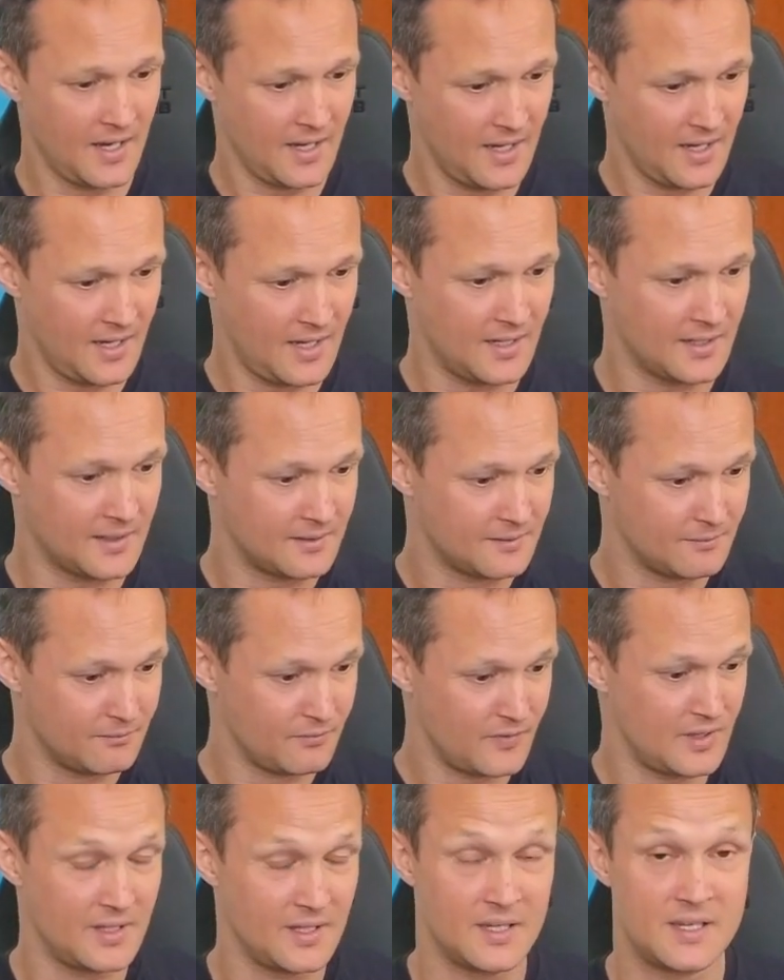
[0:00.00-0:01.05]

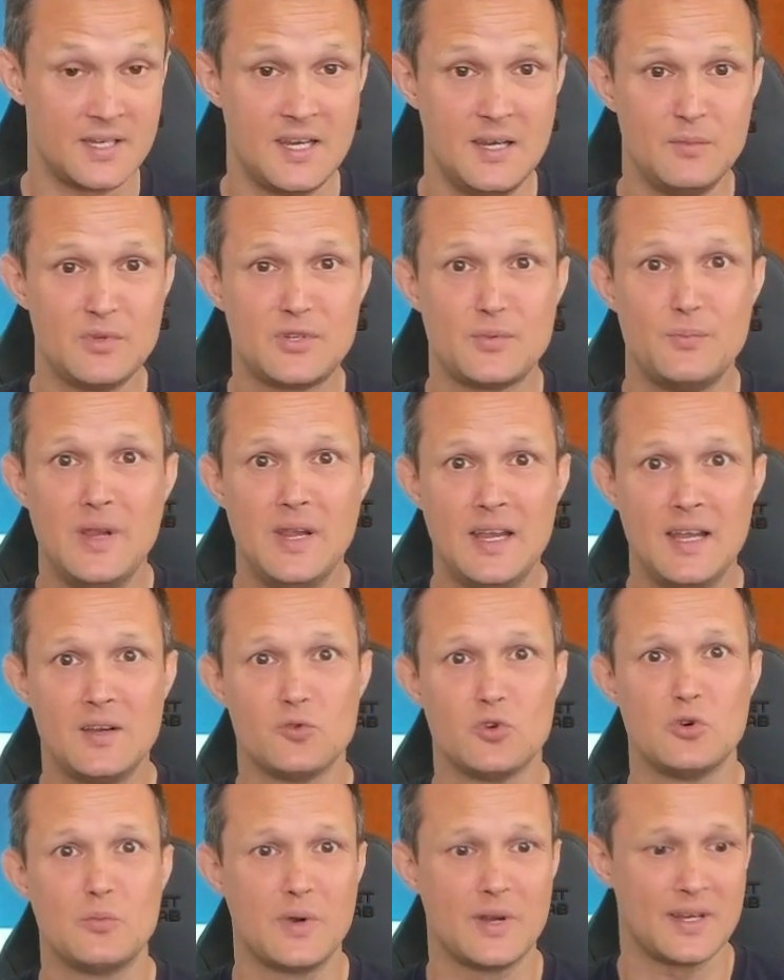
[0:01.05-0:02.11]
meeting
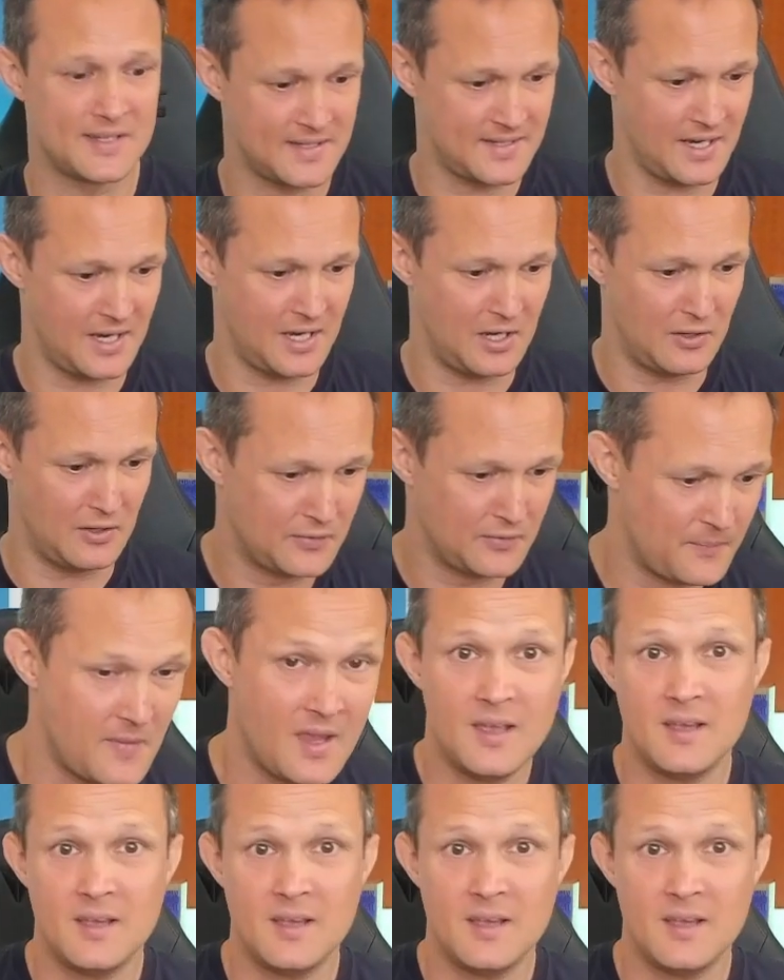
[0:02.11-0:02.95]
room itself.